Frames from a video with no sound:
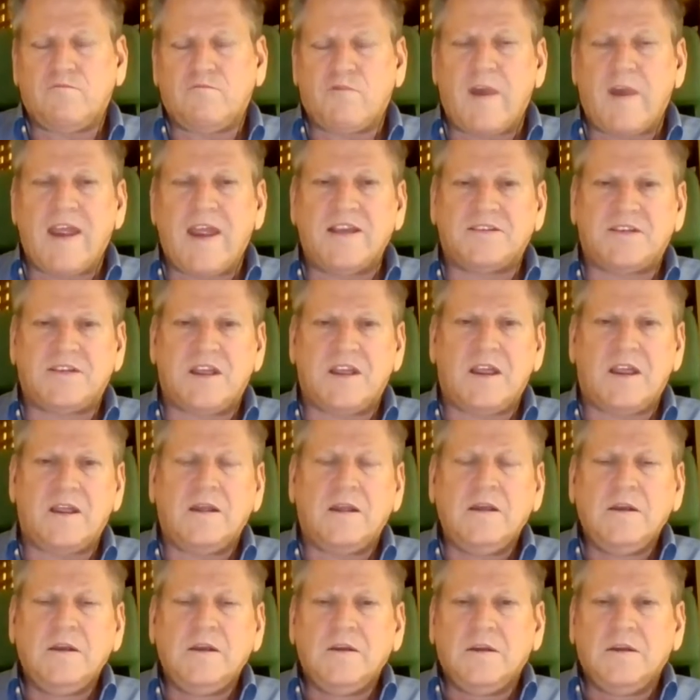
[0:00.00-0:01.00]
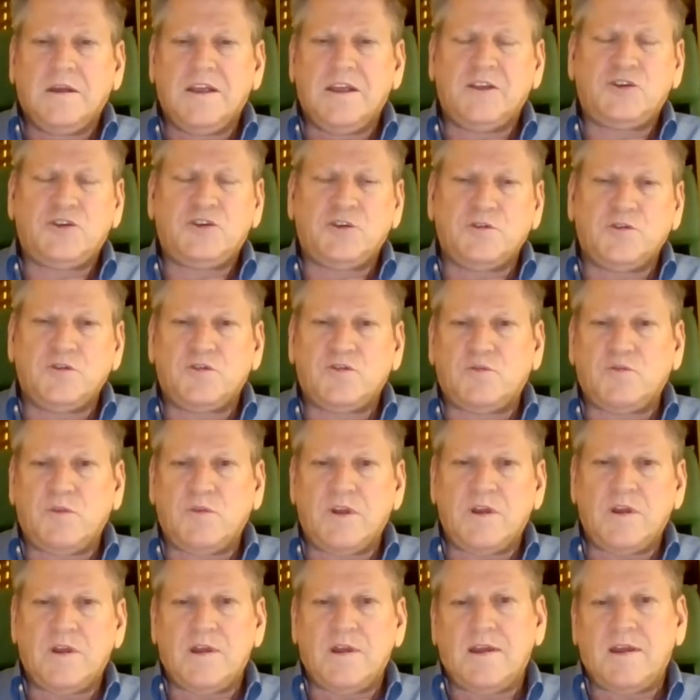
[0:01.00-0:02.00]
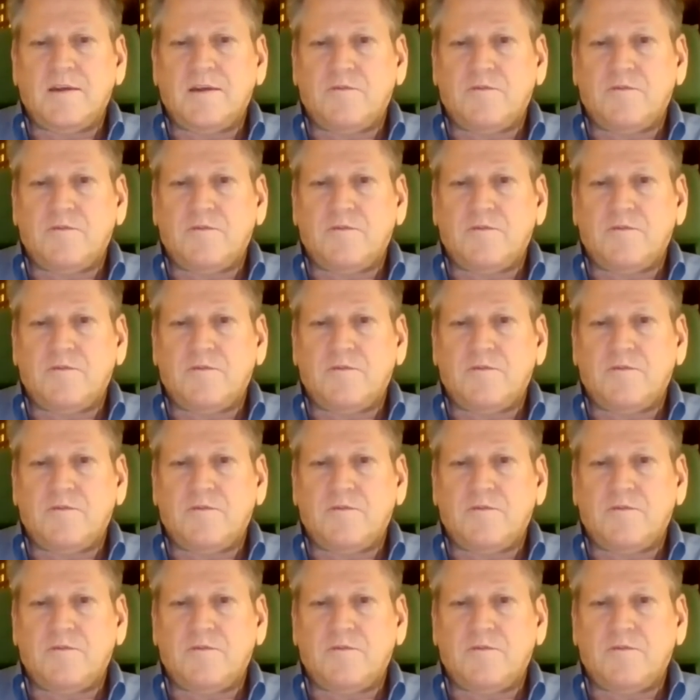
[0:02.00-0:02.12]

raising issues with,